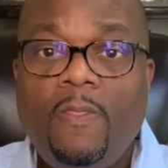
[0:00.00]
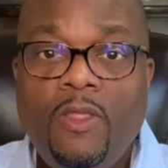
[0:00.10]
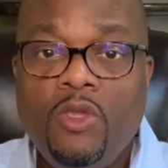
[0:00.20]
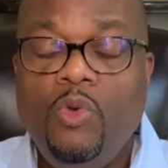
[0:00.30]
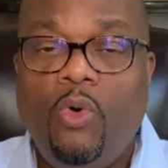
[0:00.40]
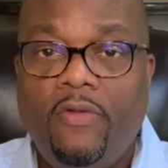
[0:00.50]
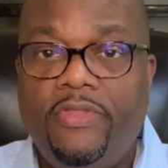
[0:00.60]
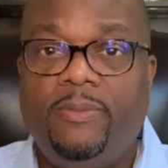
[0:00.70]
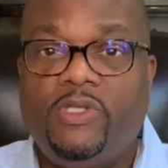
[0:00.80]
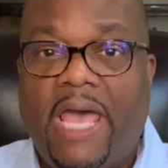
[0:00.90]
You want
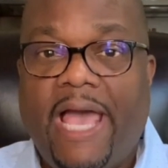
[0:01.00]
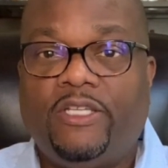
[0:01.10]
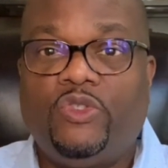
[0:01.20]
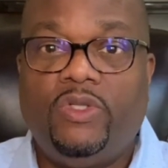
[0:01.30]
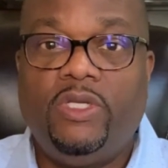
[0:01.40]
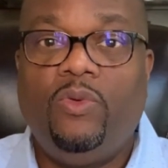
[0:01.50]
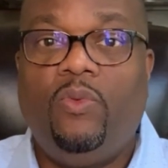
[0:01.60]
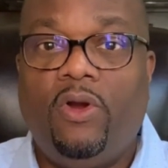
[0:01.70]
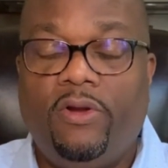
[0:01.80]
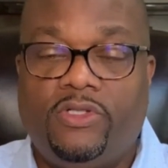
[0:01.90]
them to actually
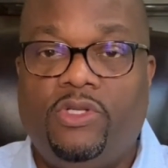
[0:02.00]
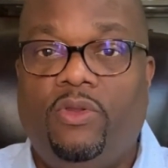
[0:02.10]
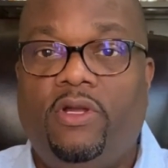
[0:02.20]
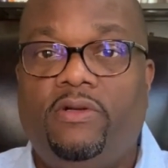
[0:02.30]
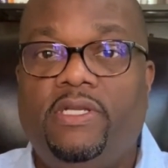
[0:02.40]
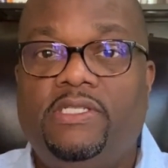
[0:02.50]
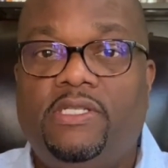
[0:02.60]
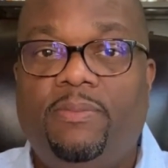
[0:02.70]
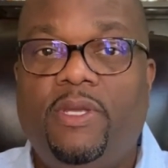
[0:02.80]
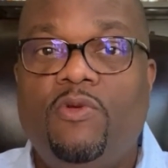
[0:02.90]
work, so there needs to be